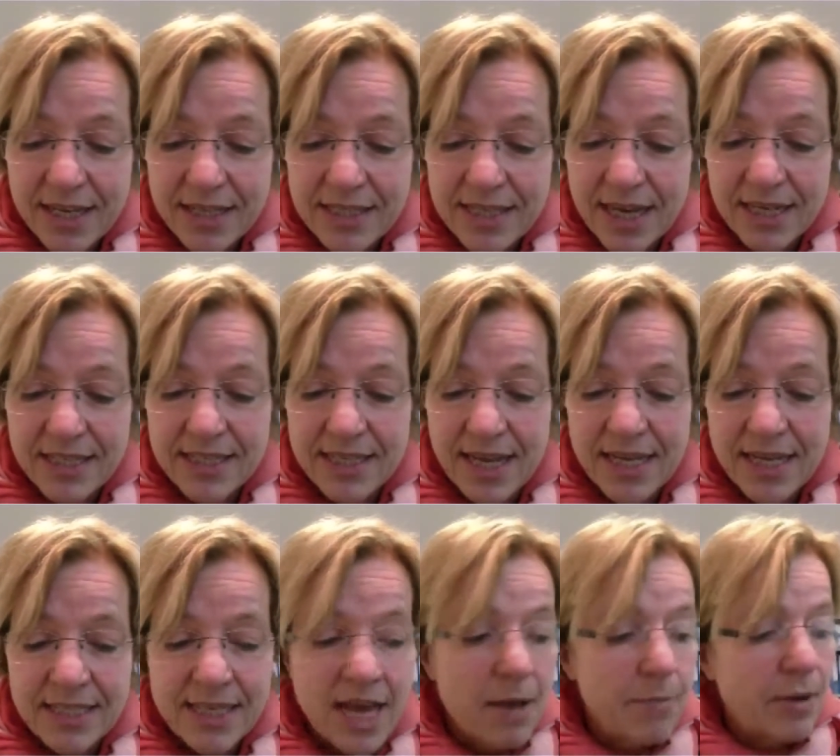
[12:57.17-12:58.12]
success,
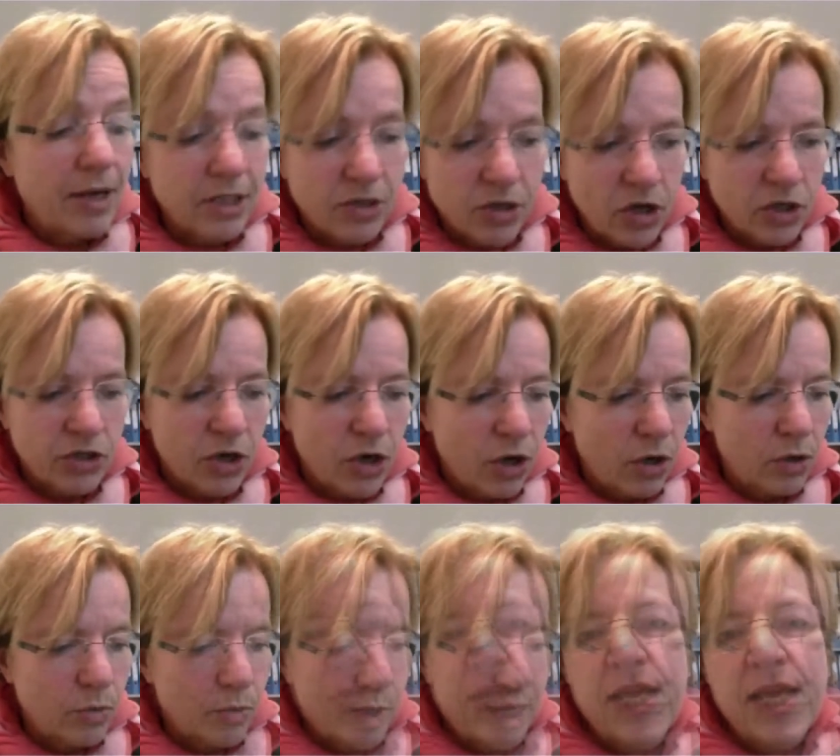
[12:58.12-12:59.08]
but not
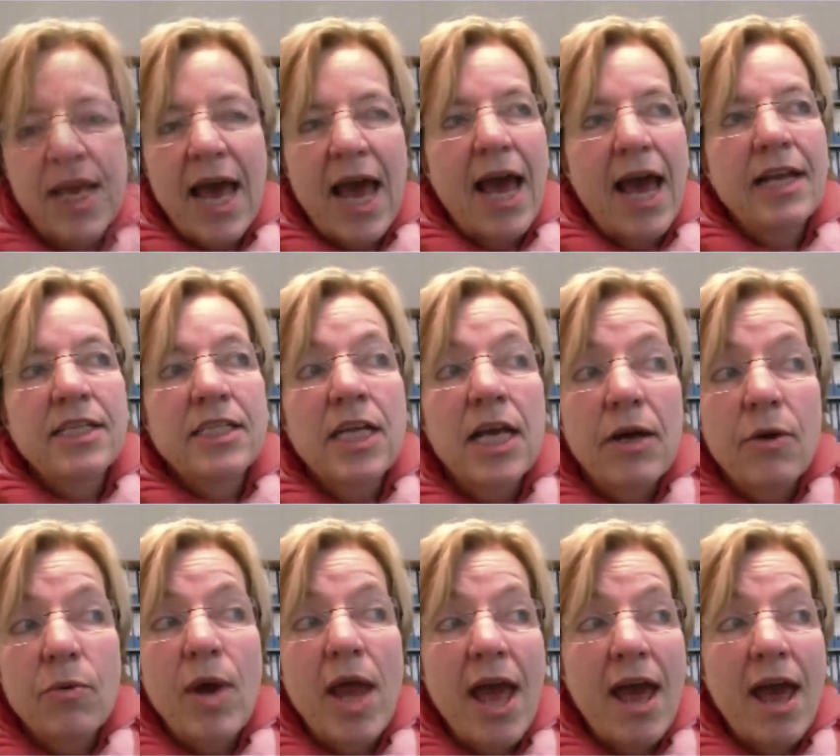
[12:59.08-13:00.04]
always. And
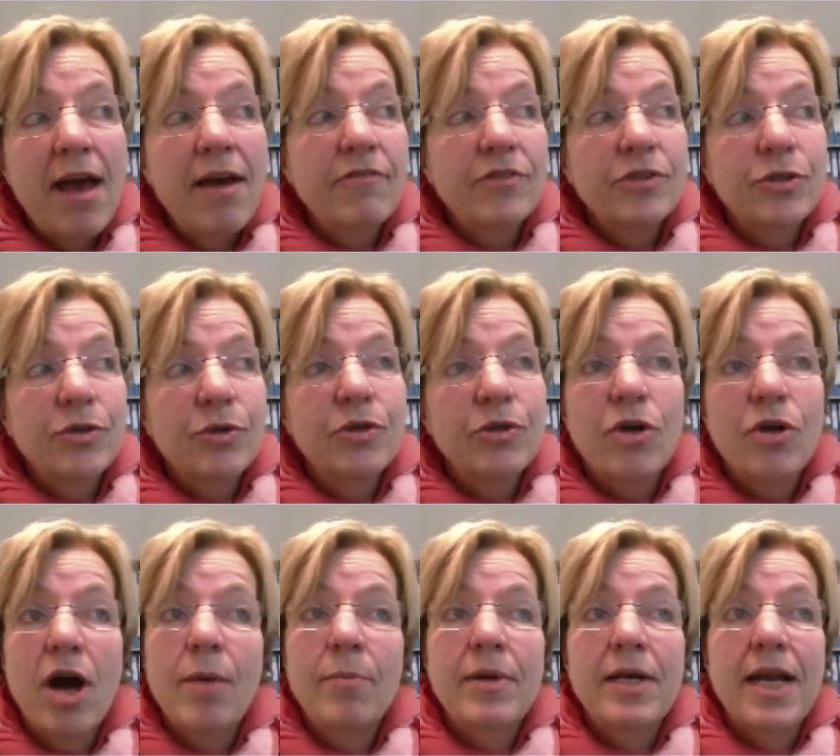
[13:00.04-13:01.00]
we have to
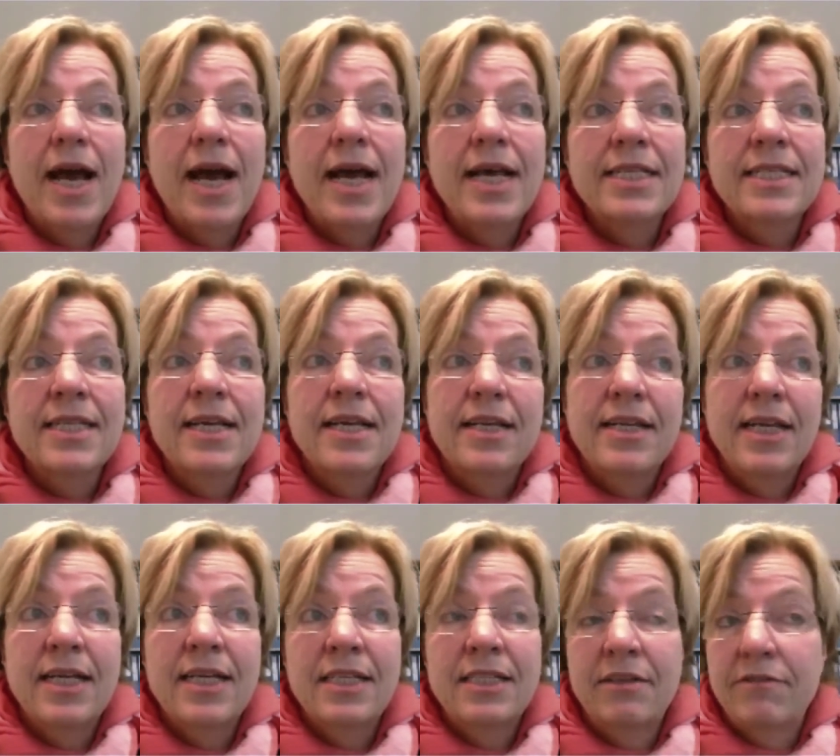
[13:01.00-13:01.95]
normalize
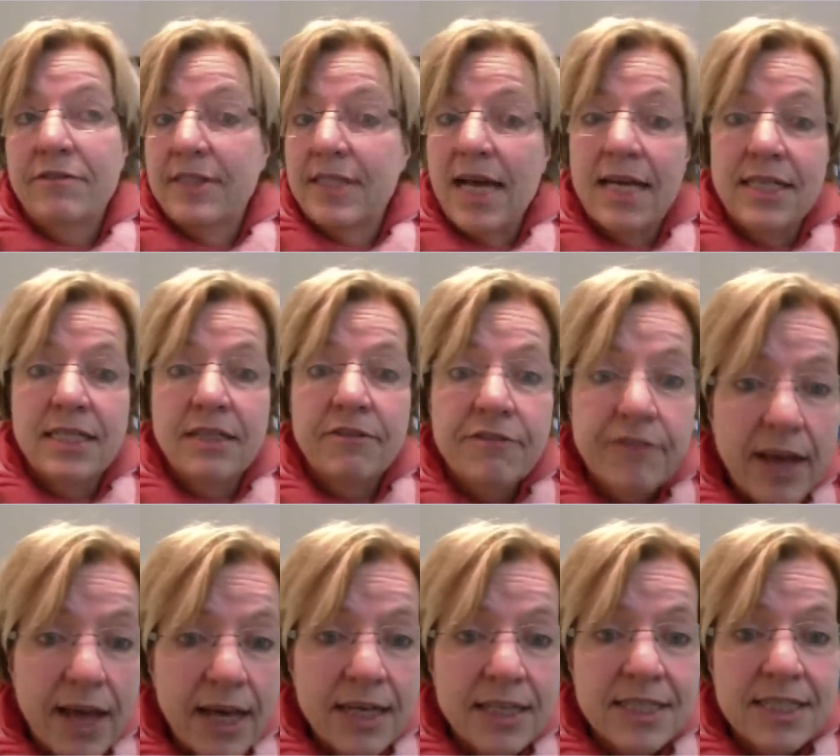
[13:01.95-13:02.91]
negative side
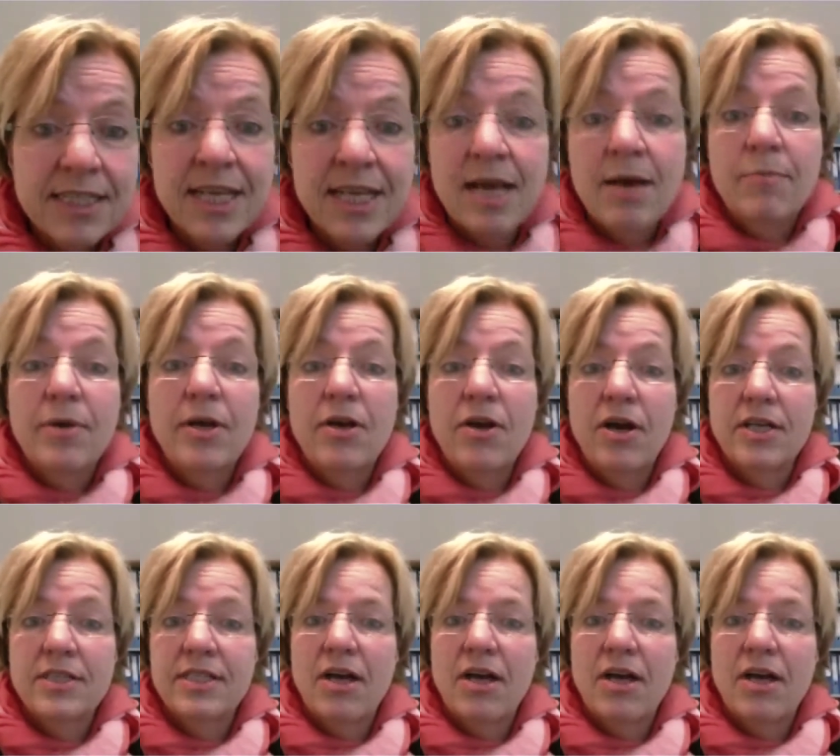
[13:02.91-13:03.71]
effects, because